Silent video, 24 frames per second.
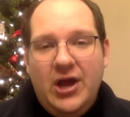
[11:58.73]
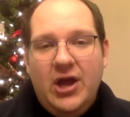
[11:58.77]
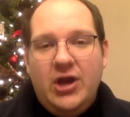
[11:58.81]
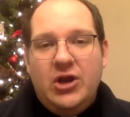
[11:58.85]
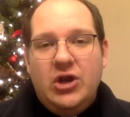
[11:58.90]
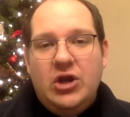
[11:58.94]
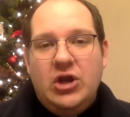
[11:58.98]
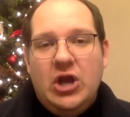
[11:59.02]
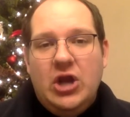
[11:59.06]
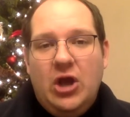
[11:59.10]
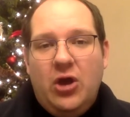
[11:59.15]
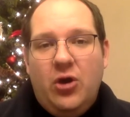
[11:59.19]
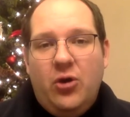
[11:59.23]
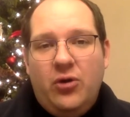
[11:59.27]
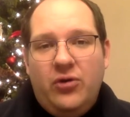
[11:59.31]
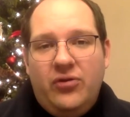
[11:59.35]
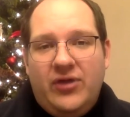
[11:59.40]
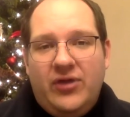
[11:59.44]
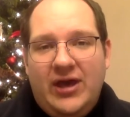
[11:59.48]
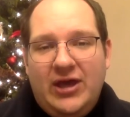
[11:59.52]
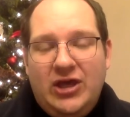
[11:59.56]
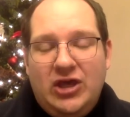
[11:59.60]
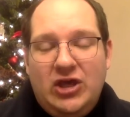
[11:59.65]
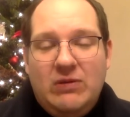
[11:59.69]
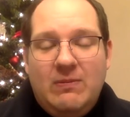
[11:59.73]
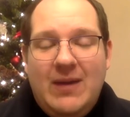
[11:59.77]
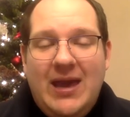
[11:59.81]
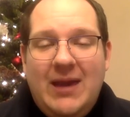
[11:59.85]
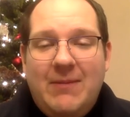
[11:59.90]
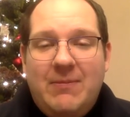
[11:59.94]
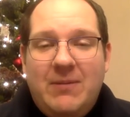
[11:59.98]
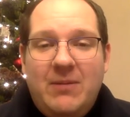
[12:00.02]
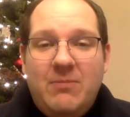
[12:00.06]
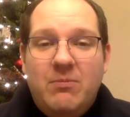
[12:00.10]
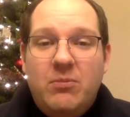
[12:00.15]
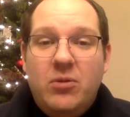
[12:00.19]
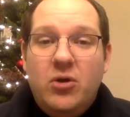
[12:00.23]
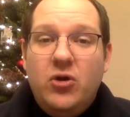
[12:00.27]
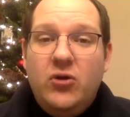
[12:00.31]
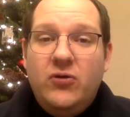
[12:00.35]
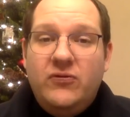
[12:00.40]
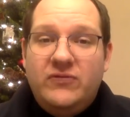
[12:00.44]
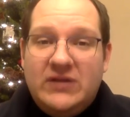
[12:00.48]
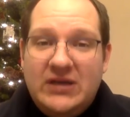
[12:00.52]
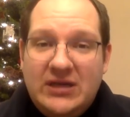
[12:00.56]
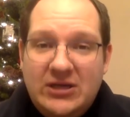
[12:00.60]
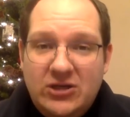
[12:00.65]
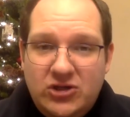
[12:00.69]
know that you may be
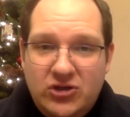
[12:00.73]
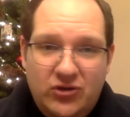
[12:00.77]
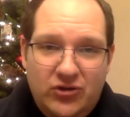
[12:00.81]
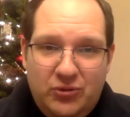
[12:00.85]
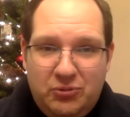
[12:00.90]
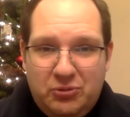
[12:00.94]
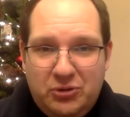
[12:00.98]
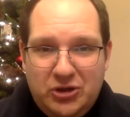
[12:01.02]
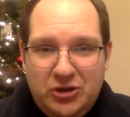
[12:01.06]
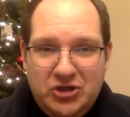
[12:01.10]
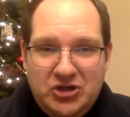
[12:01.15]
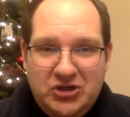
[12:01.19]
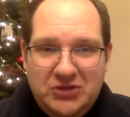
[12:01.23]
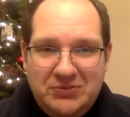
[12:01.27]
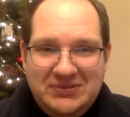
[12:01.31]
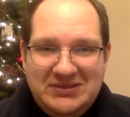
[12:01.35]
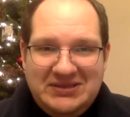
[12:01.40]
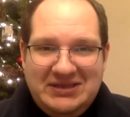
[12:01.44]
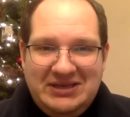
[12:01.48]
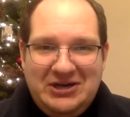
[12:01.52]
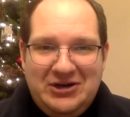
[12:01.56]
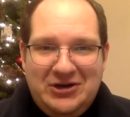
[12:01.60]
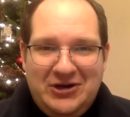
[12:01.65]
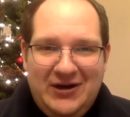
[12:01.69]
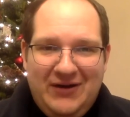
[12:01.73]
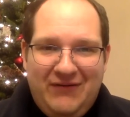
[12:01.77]
moved into the worship center